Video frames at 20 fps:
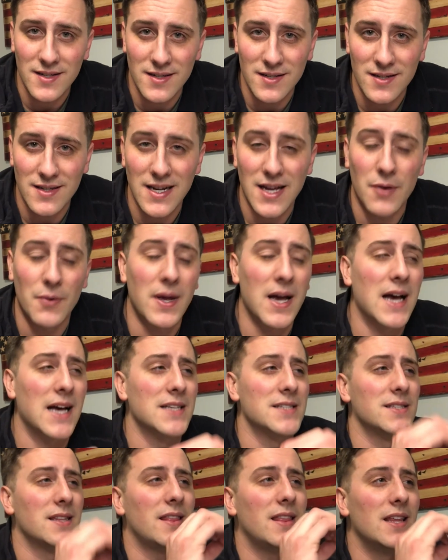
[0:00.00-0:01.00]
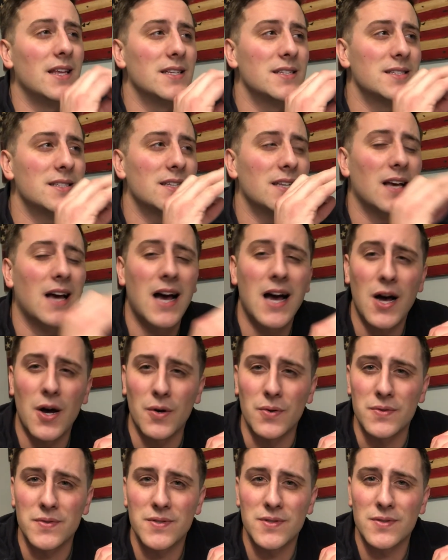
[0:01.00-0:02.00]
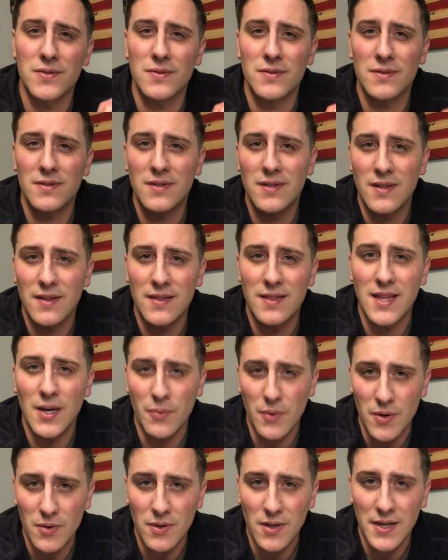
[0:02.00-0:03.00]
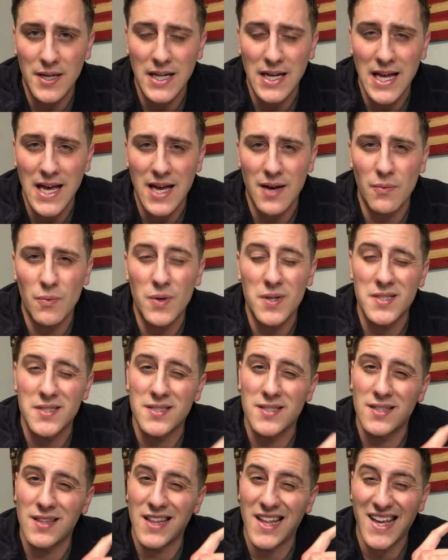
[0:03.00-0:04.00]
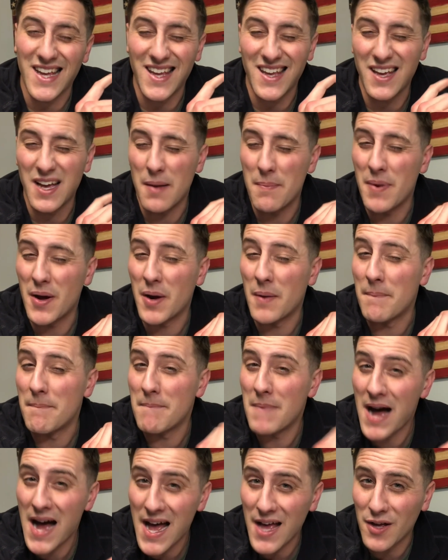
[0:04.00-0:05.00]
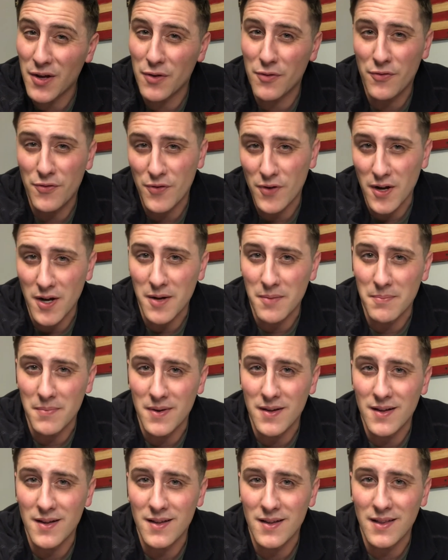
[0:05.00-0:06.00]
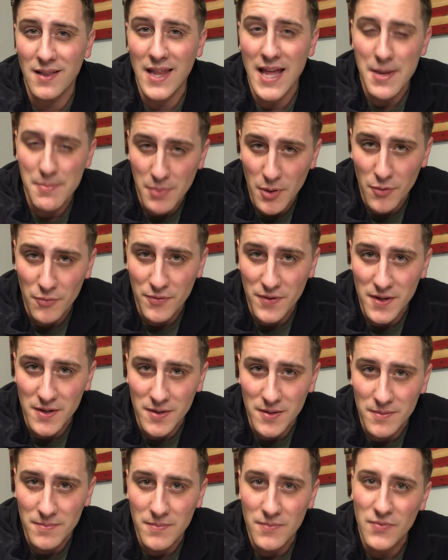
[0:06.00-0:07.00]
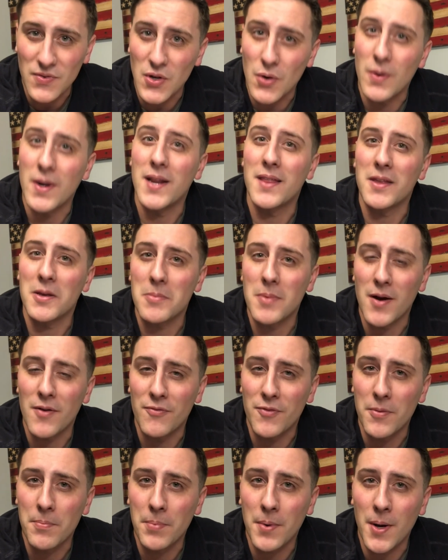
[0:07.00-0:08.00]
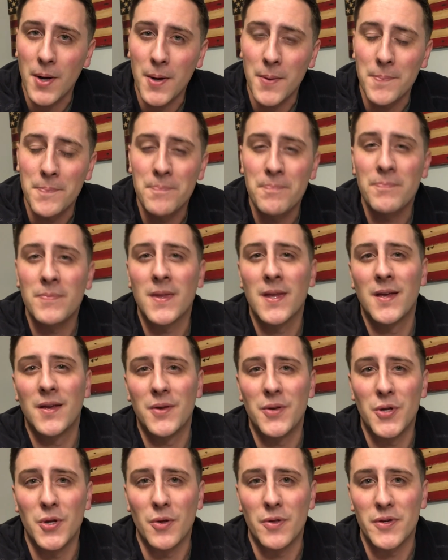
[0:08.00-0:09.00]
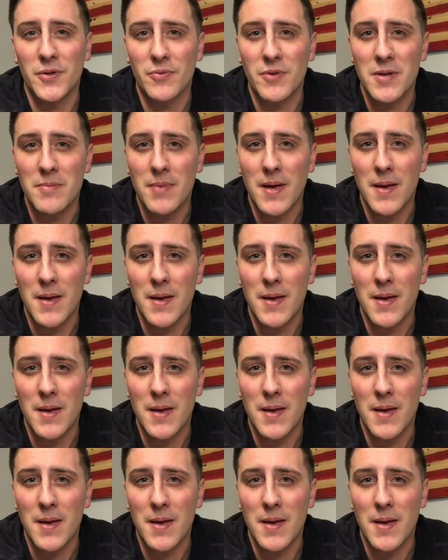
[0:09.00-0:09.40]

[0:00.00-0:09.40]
Now guys, this house that we were looking at was like about a mile from Lambeau Field. If you know anything about football, you know the Green Bay